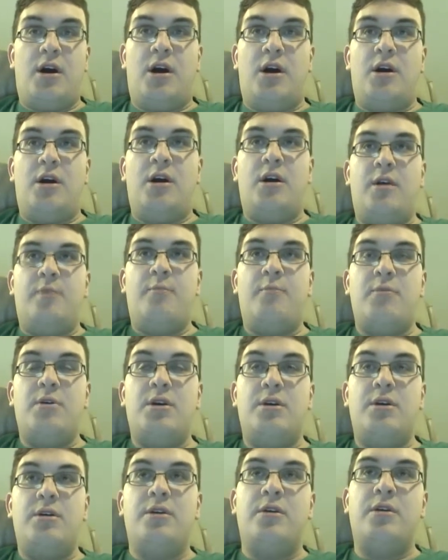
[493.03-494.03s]

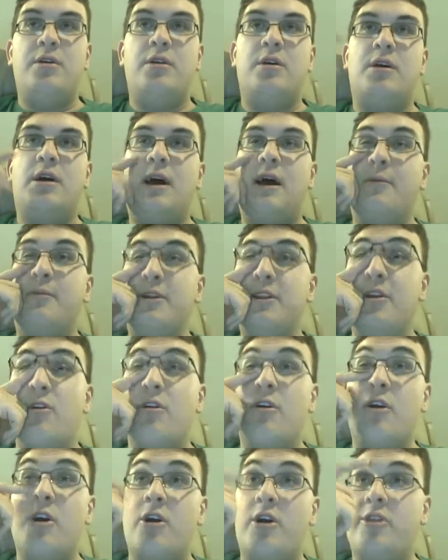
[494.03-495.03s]
I mean, there
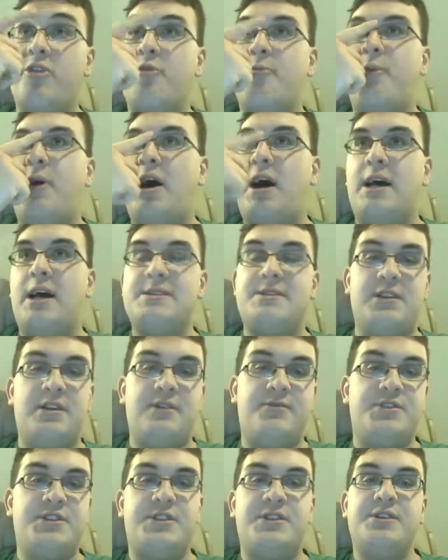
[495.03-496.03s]
are other
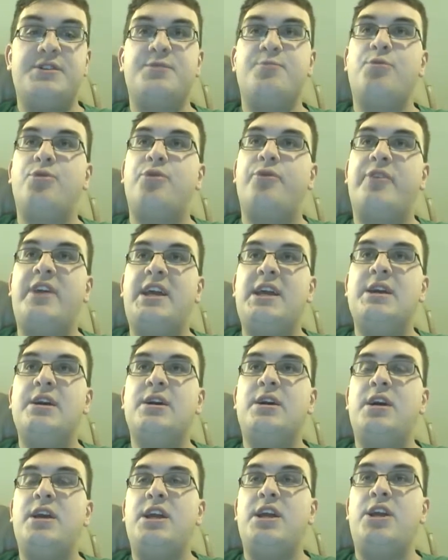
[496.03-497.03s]
positives in this movie.
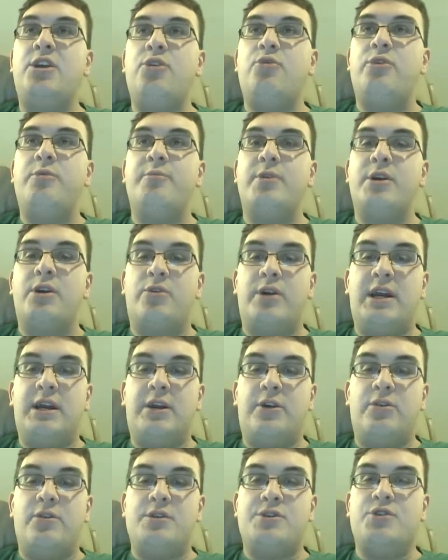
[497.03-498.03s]
Ewan
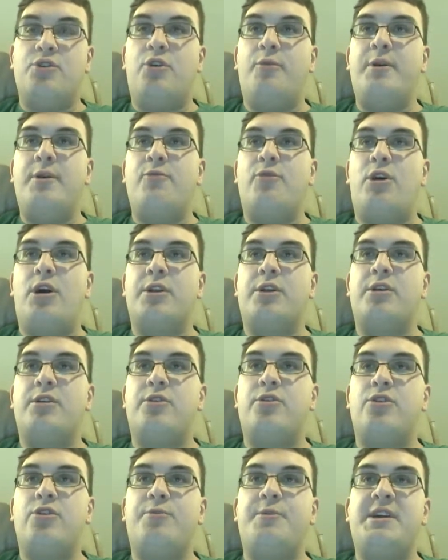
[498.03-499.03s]
McGregor as Obi-Wan
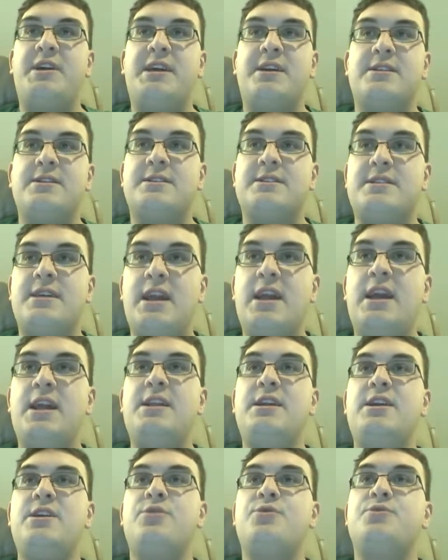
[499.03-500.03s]
Kenobi
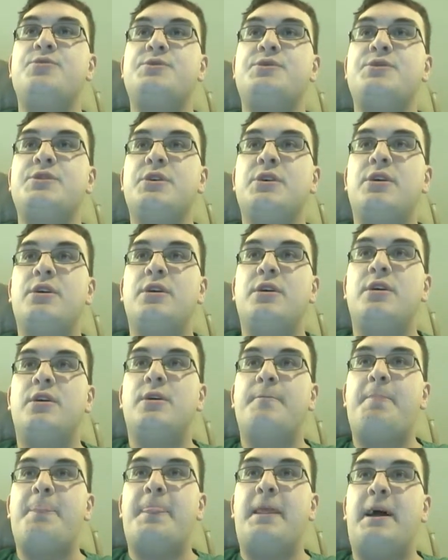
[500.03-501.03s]
continues.
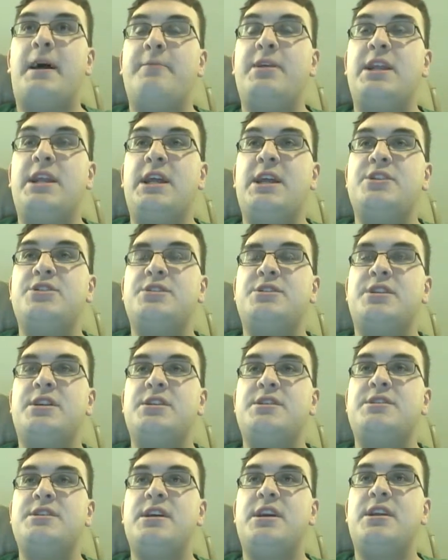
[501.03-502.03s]
I mean, he just
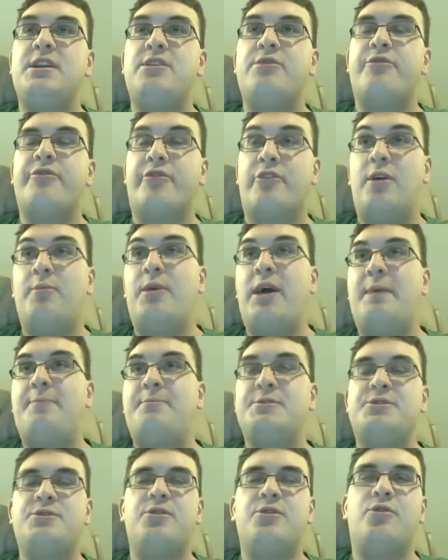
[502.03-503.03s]
continued from
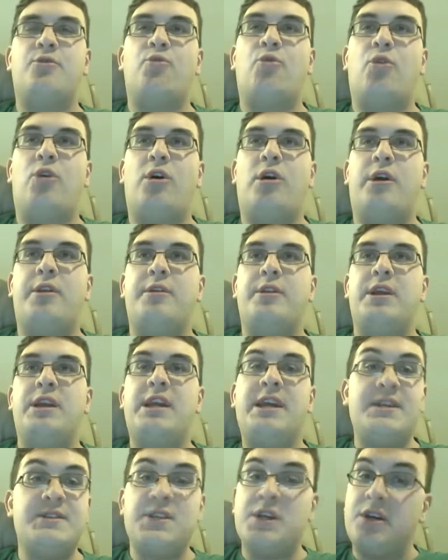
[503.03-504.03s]
Episode 1.
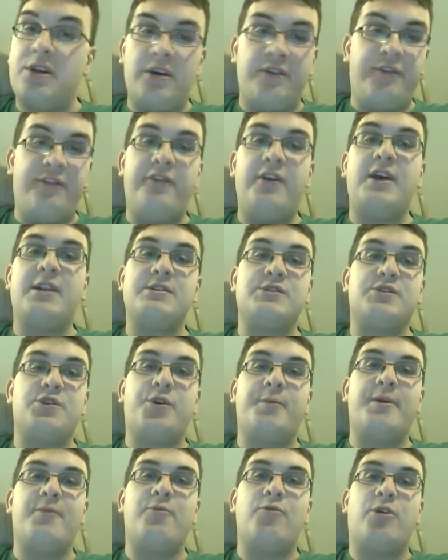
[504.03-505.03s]
He's a good fit as
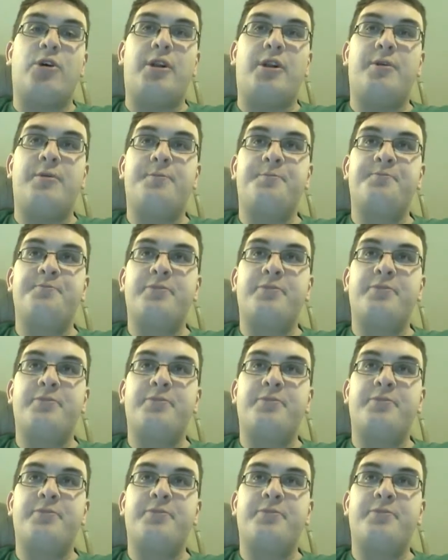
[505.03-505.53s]
Obi-Wan.